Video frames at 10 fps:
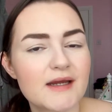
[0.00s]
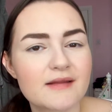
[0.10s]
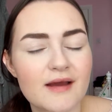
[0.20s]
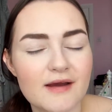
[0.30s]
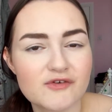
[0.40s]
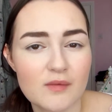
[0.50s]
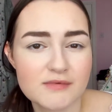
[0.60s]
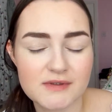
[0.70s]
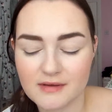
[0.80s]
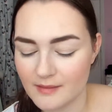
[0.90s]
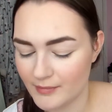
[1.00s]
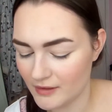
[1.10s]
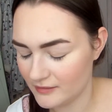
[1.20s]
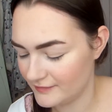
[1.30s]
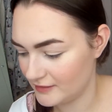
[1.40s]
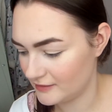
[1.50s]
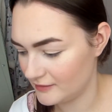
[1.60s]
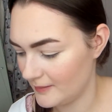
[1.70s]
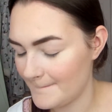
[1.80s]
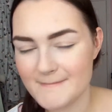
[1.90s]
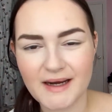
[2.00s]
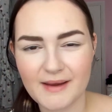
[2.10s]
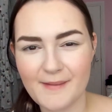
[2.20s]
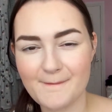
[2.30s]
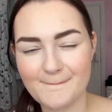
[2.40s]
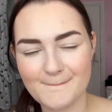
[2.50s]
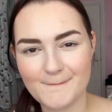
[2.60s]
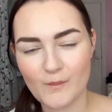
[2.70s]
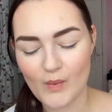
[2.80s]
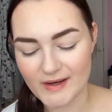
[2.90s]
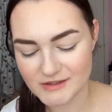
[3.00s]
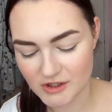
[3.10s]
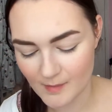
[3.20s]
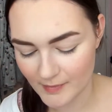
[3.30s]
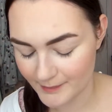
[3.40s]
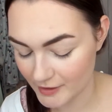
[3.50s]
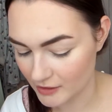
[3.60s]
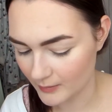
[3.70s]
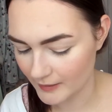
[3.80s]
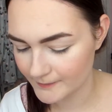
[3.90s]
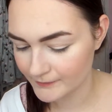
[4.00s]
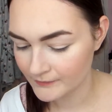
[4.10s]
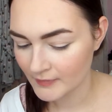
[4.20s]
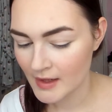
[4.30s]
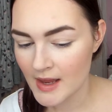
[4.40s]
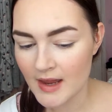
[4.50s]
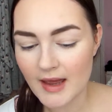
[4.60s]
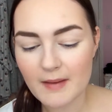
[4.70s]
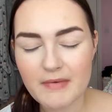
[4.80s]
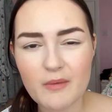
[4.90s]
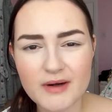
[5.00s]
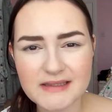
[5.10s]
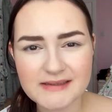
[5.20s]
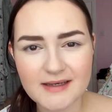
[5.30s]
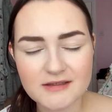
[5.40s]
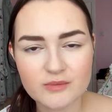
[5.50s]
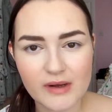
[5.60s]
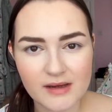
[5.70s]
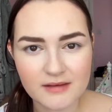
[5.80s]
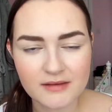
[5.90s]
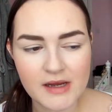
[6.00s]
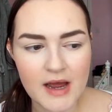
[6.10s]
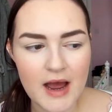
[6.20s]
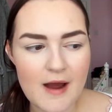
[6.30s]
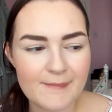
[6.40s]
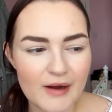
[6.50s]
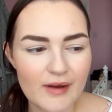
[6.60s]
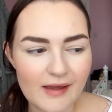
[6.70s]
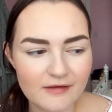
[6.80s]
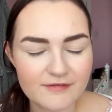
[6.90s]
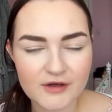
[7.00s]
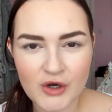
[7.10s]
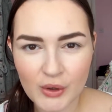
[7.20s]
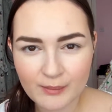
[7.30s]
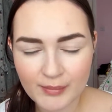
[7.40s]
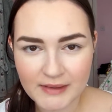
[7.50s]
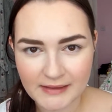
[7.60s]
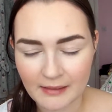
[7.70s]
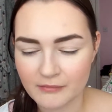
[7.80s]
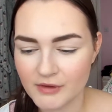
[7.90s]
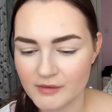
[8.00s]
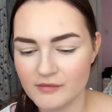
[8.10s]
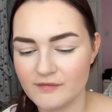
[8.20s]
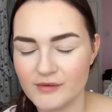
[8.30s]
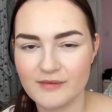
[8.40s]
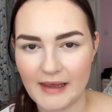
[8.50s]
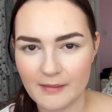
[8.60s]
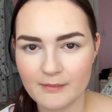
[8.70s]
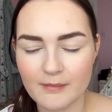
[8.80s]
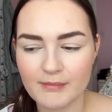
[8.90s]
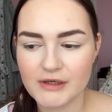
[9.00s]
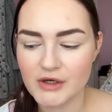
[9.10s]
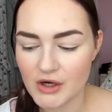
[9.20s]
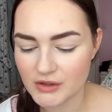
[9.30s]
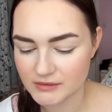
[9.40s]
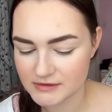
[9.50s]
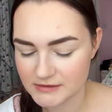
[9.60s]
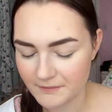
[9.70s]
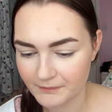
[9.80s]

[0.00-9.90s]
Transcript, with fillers: in that I dropped a part of it on my white top, but oh well. Um, I want to say as well, about e.l.f. the company, I'm going to review them because